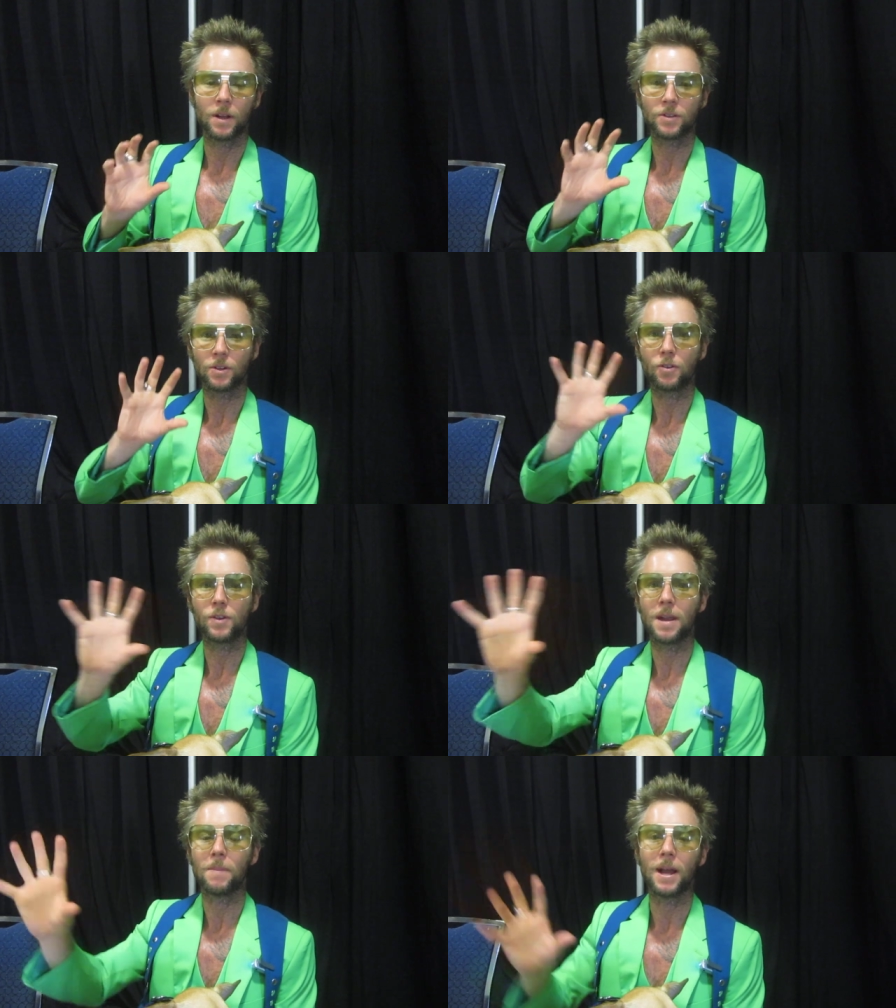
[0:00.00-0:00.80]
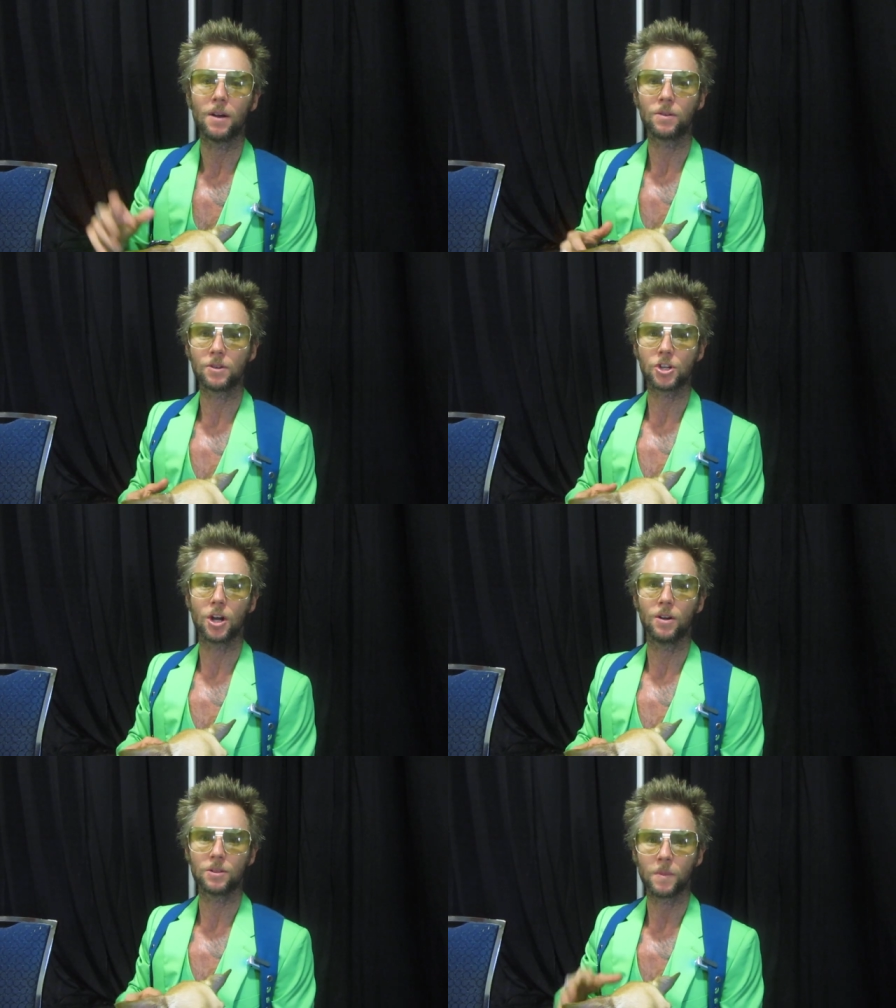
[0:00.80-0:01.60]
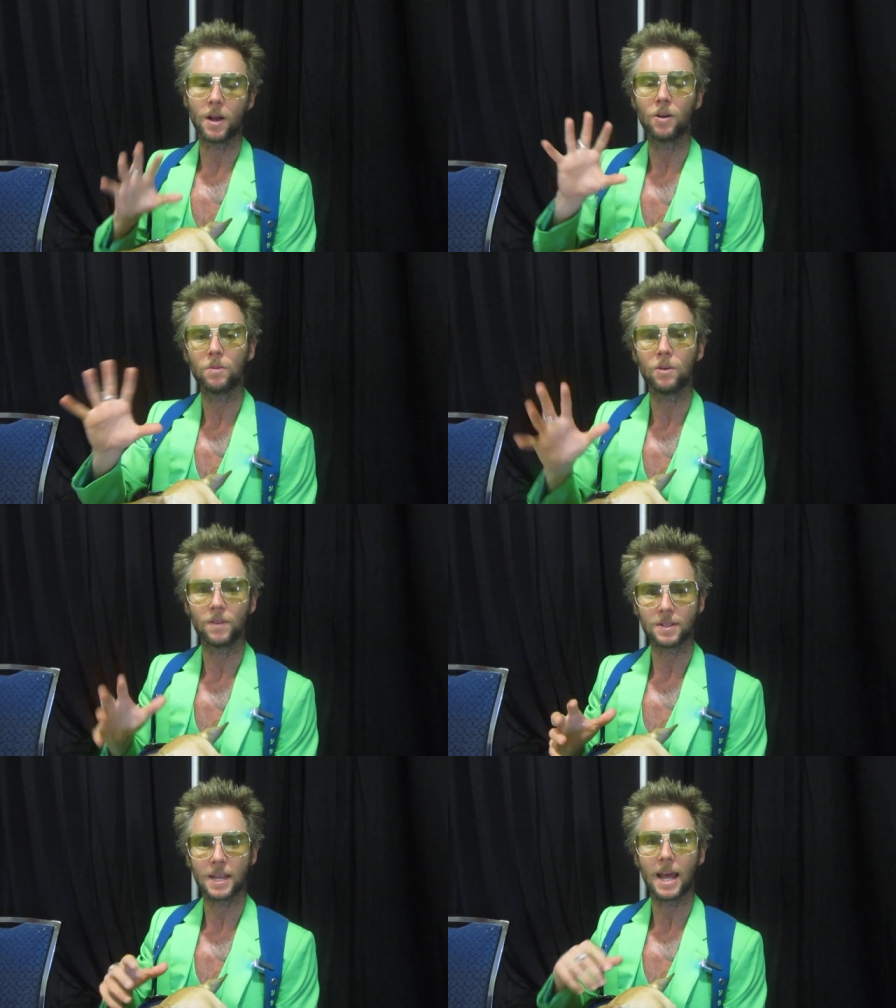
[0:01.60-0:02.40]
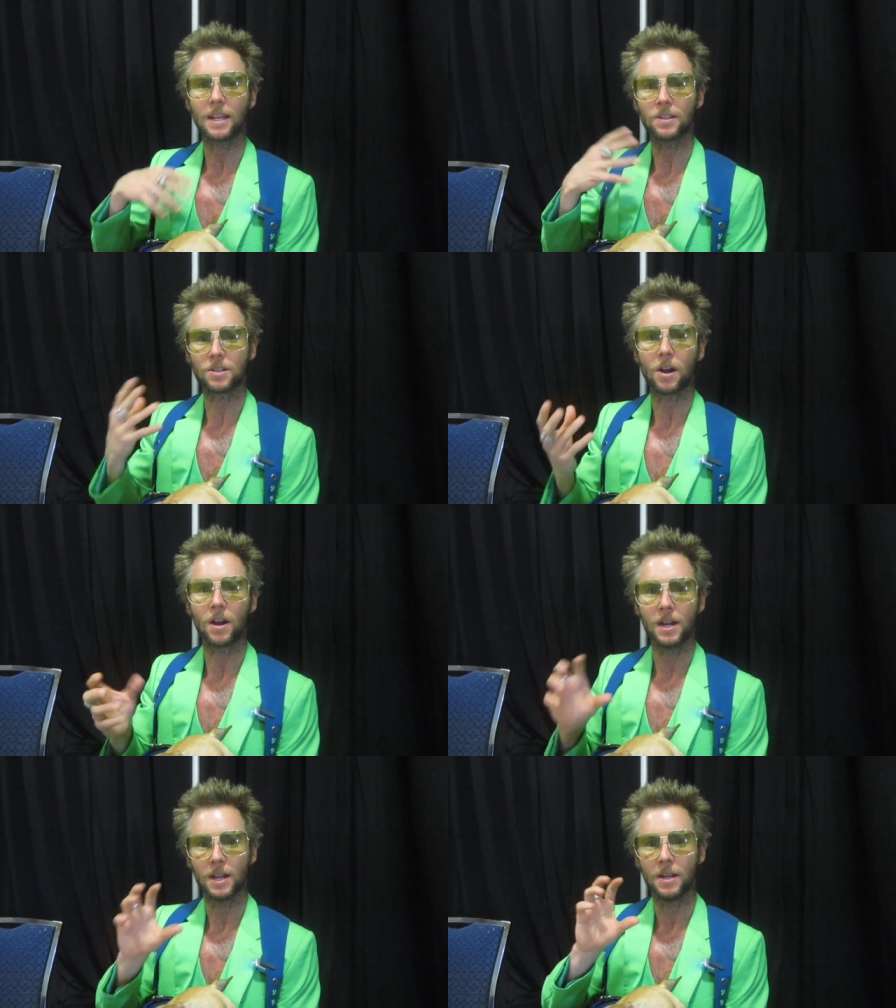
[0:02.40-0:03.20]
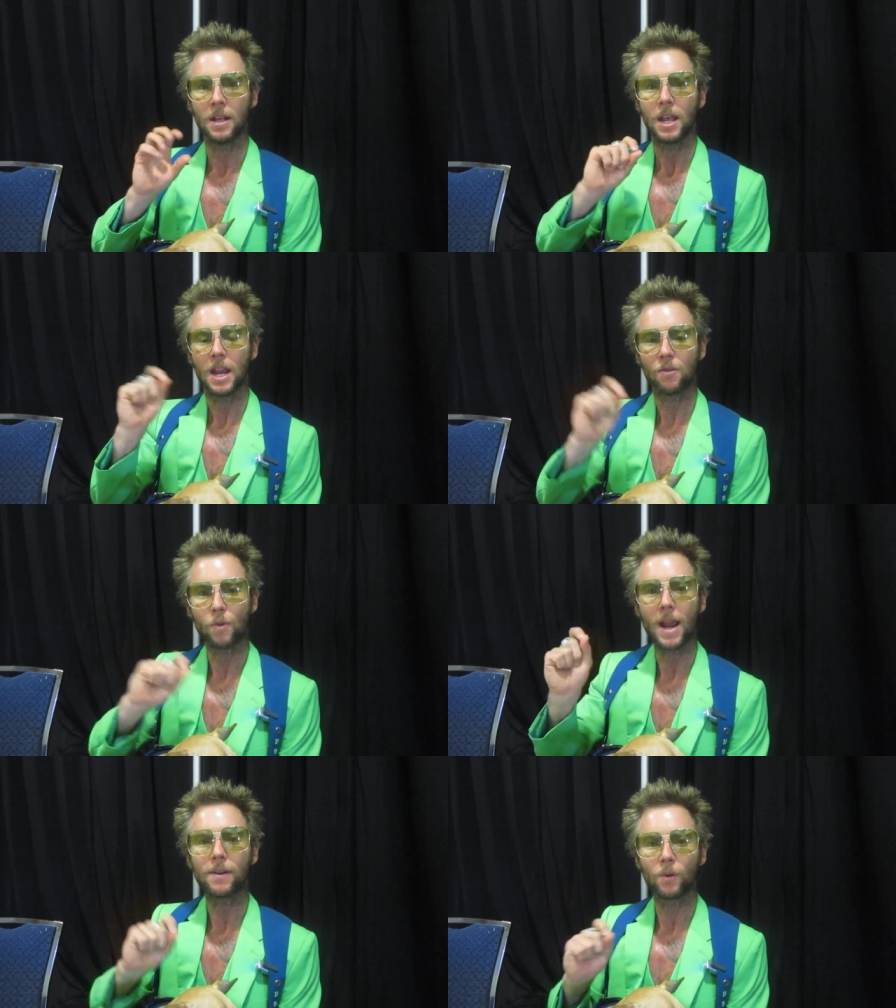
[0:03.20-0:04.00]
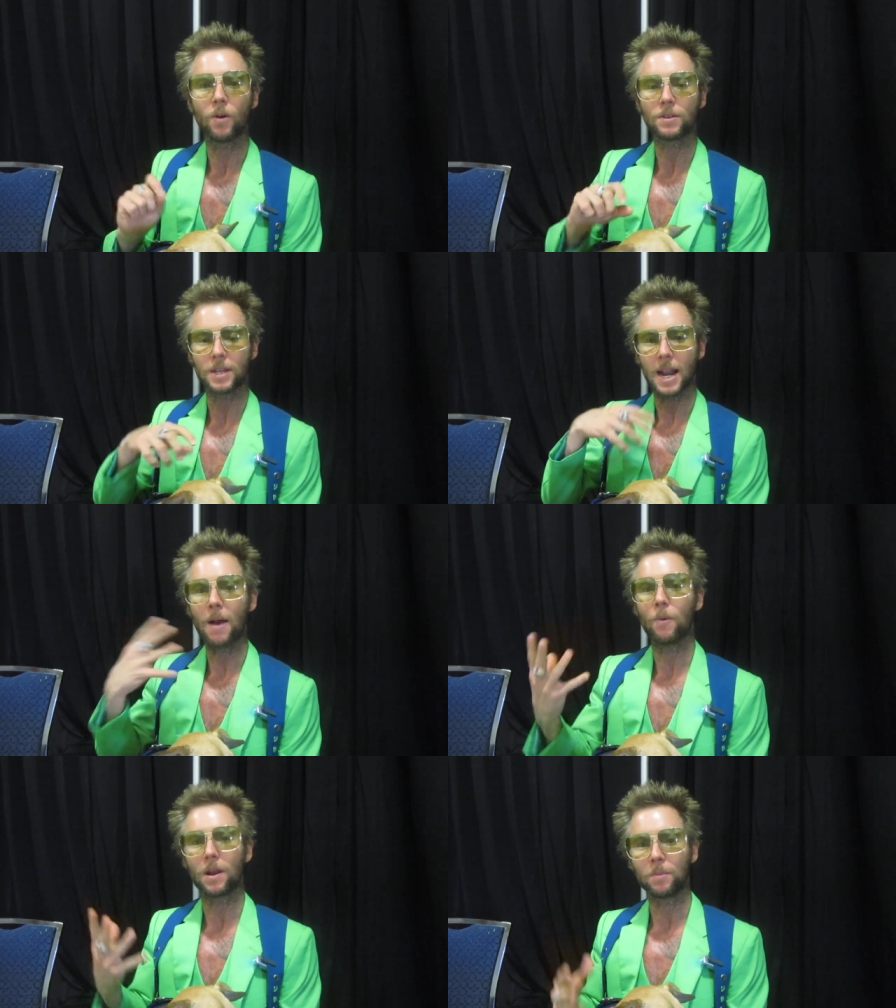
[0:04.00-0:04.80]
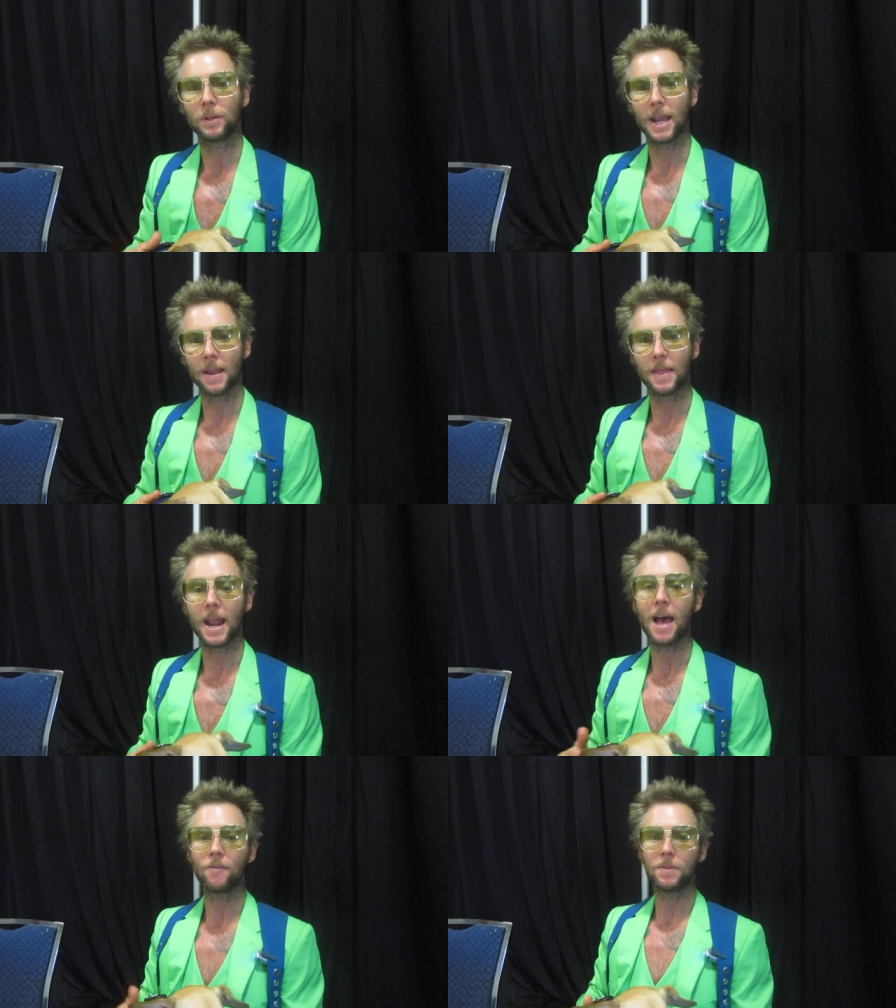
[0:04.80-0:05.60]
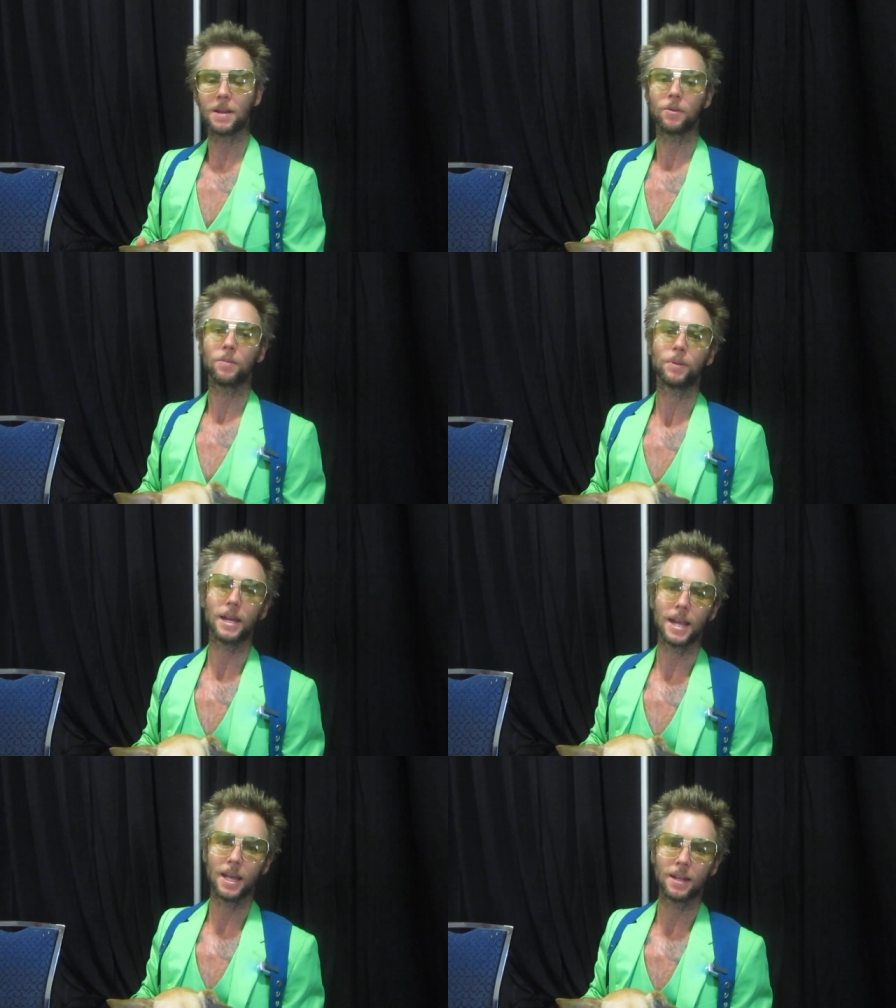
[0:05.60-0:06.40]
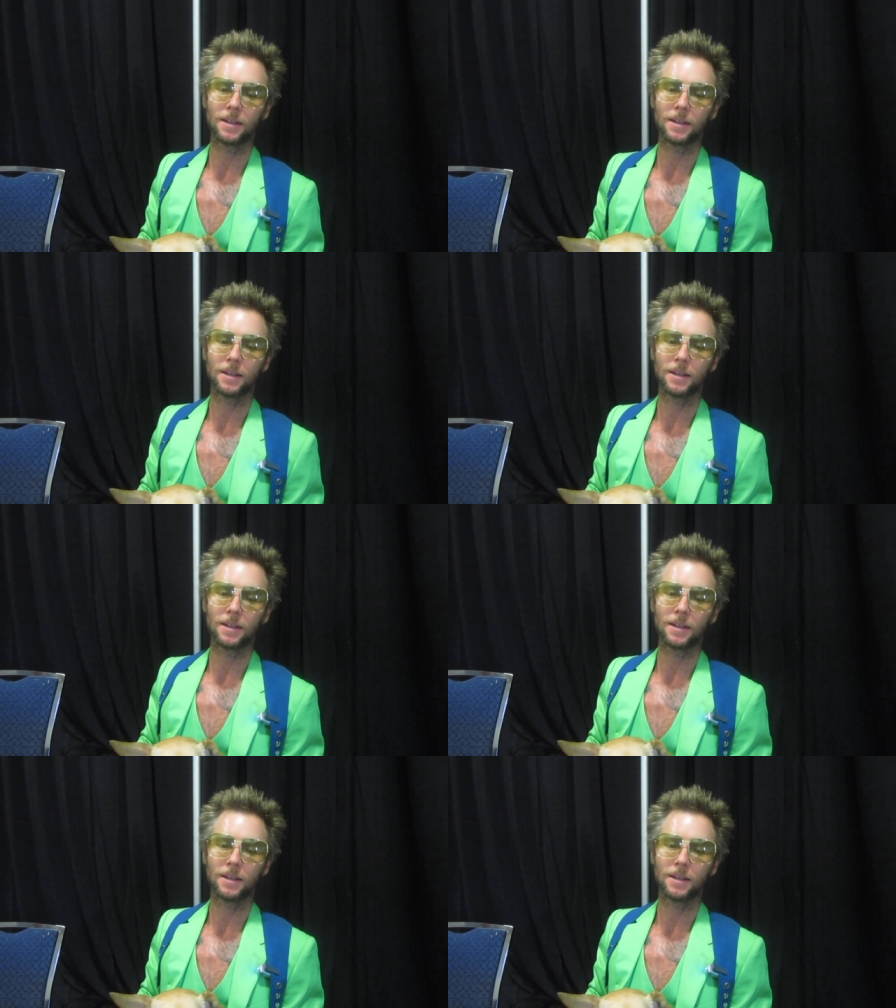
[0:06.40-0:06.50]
also create my own shows, my own movies that I can star in, and, and write roles that I want to play and that I haven't been able to play yet.